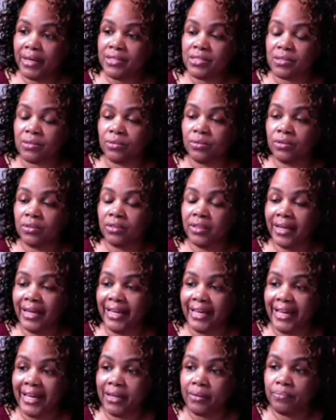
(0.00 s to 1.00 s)
based on
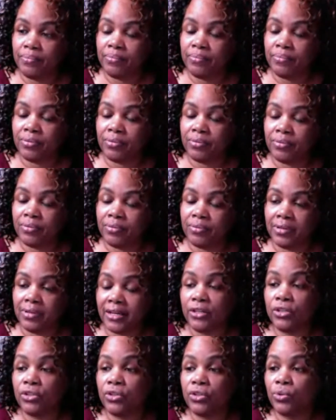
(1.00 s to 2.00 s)
a price
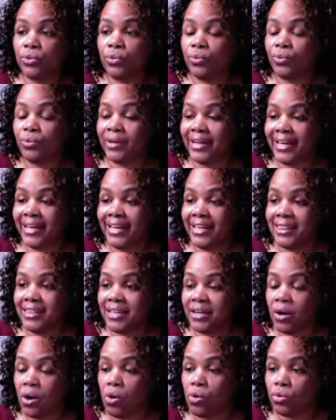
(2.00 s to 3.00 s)
that you and
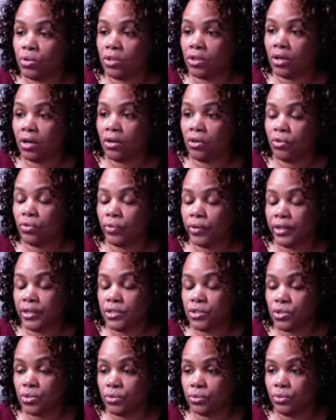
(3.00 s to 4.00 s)
the owner
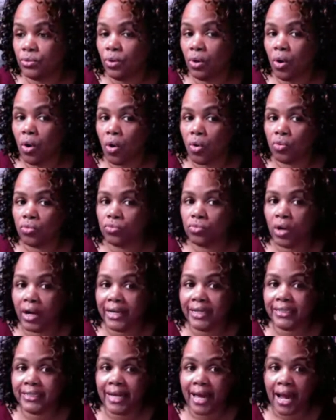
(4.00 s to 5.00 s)
agree to
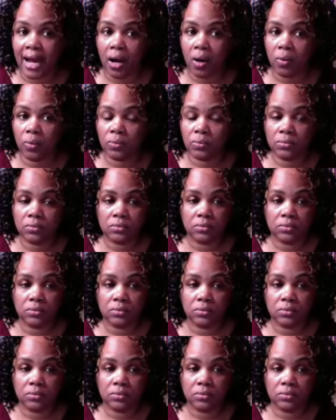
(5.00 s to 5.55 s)
right now.